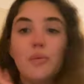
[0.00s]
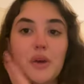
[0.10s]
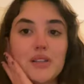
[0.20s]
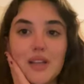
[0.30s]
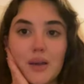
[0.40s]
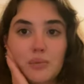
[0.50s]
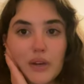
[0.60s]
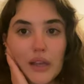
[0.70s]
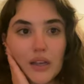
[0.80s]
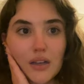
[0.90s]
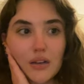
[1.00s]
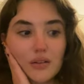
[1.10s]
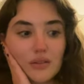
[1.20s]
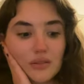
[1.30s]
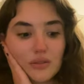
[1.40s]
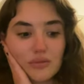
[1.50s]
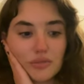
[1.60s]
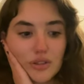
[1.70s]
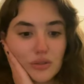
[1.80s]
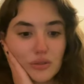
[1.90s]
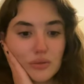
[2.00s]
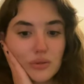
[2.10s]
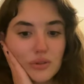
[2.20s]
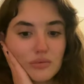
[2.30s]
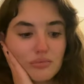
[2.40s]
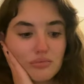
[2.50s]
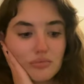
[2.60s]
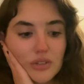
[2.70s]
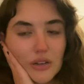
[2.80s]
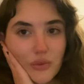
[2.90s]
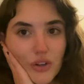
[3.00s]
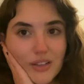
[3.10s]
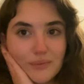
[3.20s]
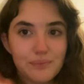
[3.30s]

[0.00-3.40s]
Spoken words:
books I'm bringing to California.